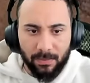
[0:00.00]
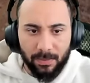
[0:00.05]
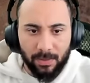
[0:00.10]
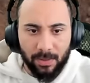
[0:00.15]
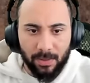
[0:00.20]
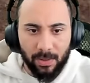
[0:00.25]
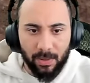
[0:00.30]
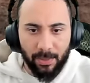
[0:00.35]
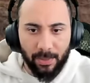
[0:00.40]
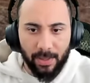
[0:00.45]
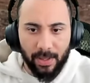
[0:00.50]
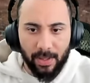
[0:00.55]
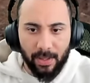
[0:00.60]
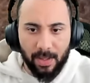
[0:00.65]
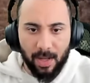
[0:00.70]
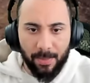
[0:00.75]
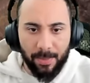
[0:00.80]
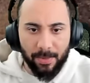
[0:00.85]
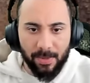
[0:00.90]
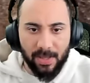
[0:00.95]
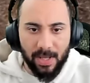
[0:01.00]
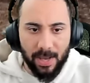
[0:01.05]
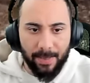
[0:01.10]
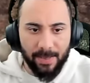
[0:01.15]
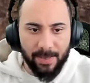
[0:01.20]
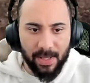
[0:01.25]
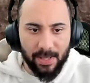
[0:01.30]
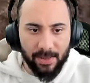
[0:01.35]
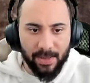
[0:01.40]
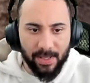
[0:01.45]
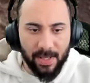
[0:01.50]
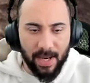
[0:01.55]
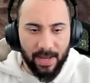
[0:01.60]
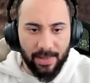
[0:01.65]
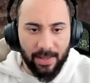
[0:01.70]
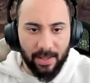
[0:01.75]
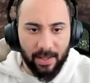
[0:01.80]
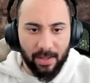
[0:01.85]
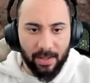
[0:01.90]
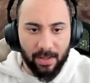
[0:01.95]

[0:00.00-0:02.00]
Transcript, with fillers: Good. we got a couple zombies outside the